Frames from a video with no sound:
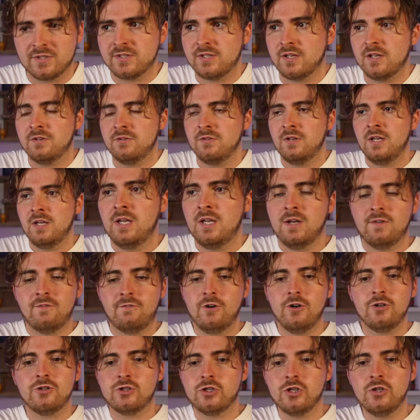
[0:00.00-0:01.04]
So
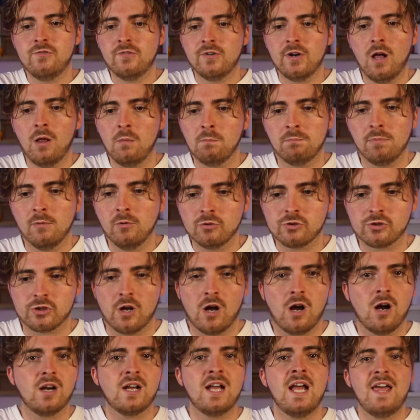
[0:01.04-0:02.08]
for a juvenile bull
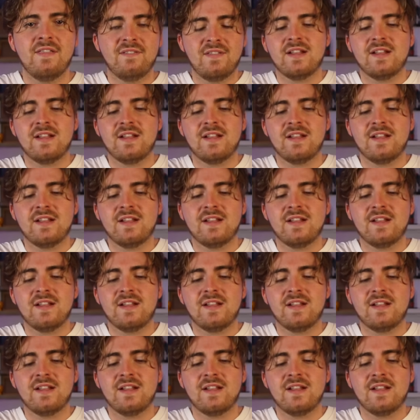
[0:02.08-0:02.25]
shark,